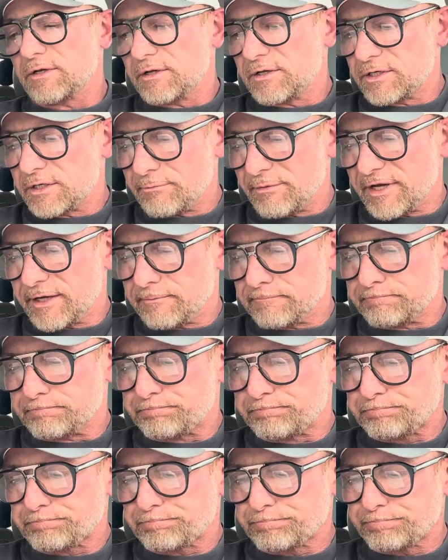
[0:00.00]
to me.
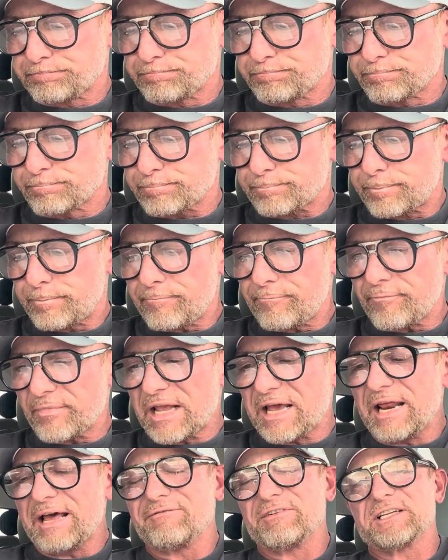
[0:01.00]

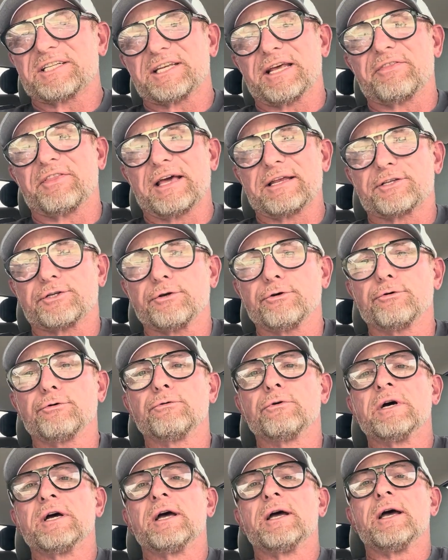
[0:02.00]
And having said that too,
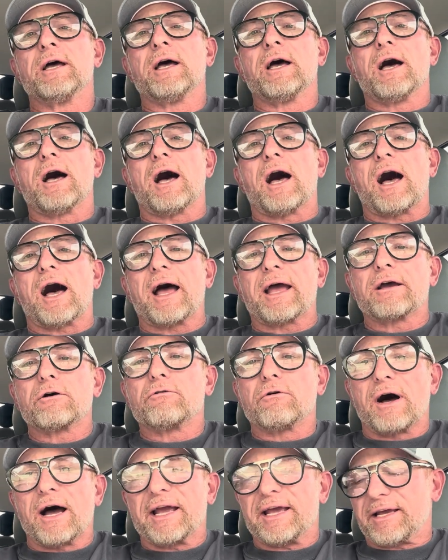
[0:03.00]
I
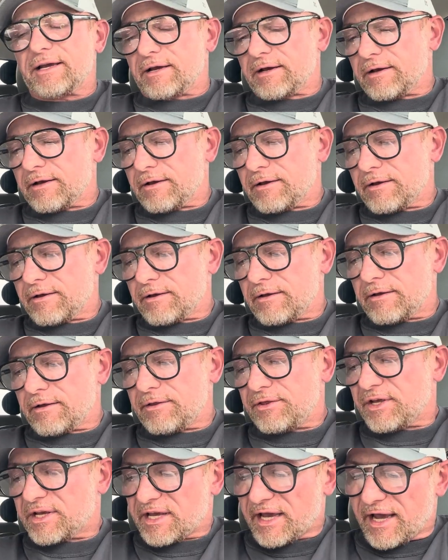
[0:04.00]
like
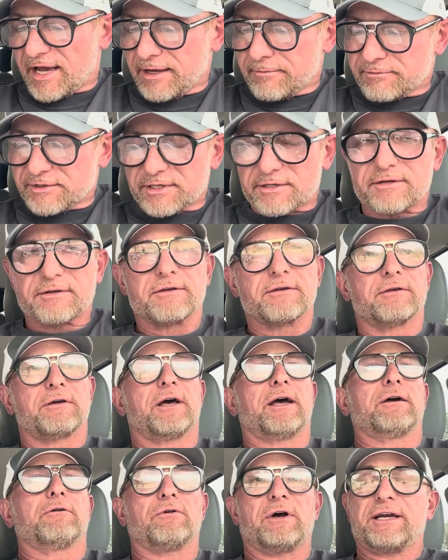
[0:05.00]
the games.
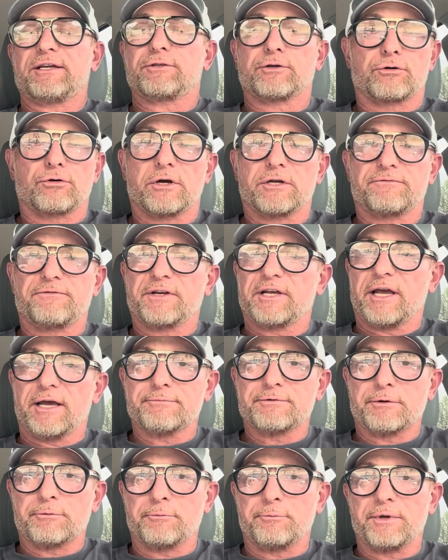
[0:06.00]
I like the CrossFit games.
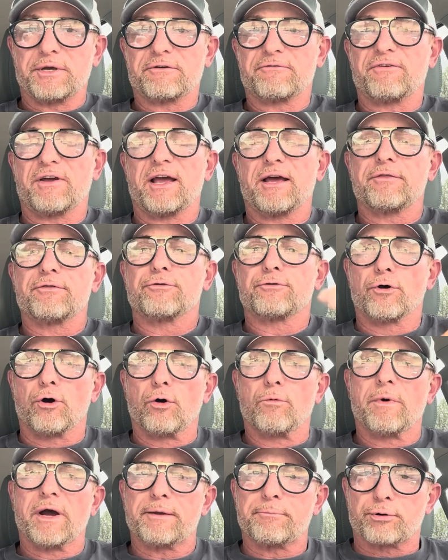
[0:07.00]
I'm a big fan. Though
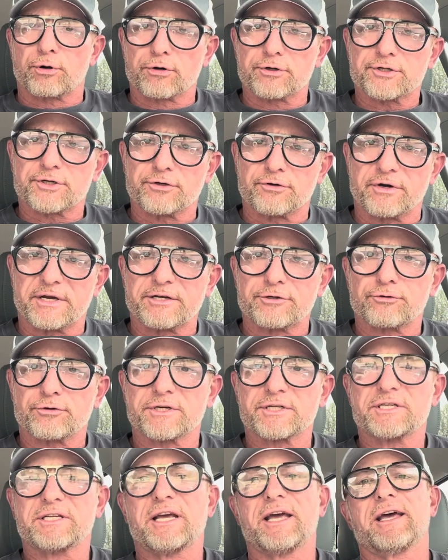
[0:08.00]
my personal
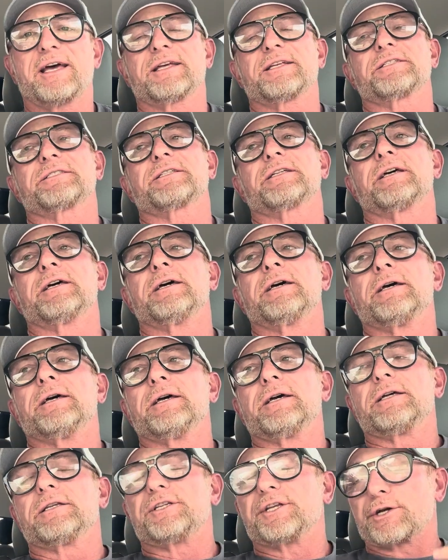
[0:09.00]
interest has
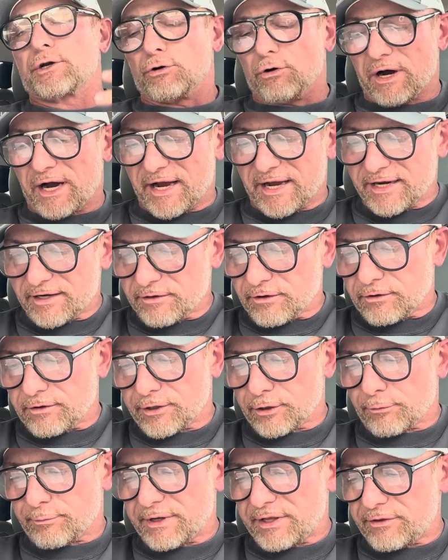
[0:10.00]
declined a
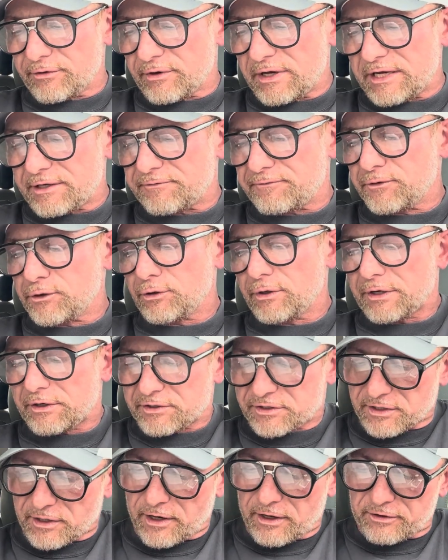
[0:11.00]
little bit in the last few years,
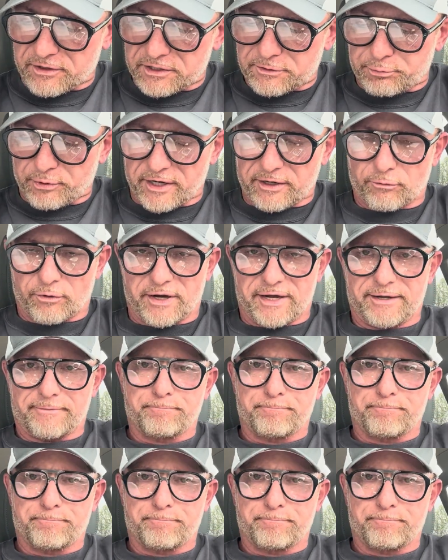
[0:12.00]
and I'll explain why.